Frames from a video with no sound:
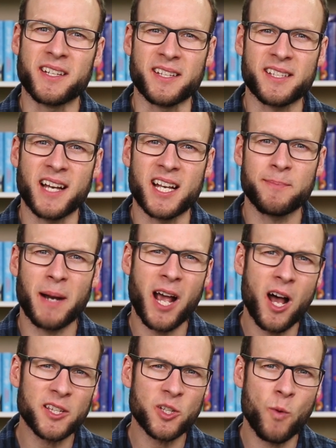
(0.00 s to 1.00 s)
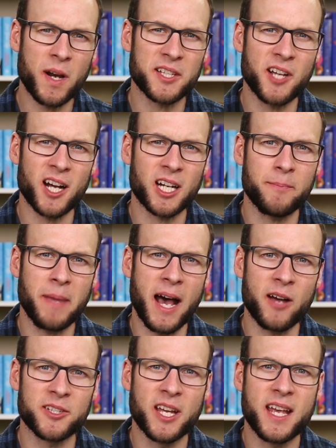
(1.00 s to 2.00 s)
to discuss, but I also want to talk
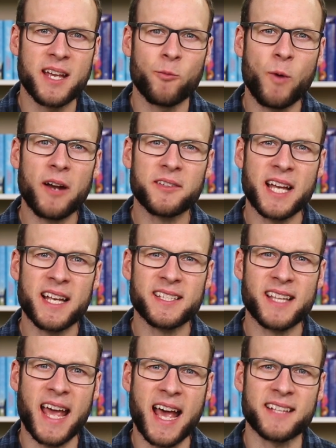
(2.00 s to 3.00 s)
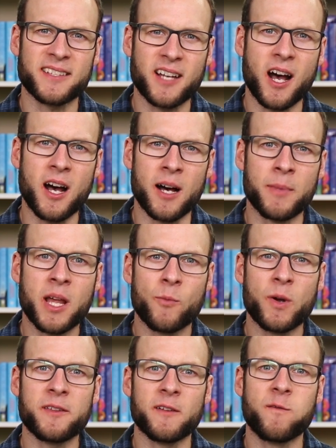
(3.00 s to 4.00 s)
about where Tesla has come
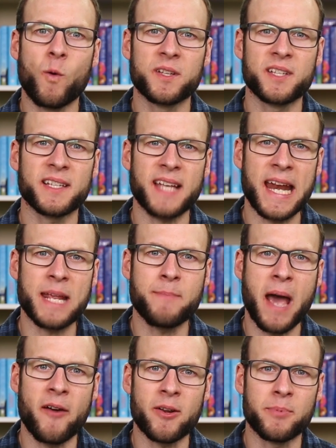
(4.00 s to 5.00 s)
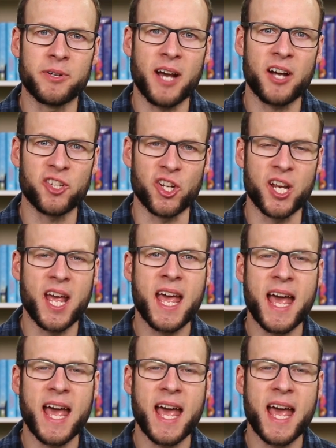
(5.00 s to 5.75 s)
with their 4680 battery production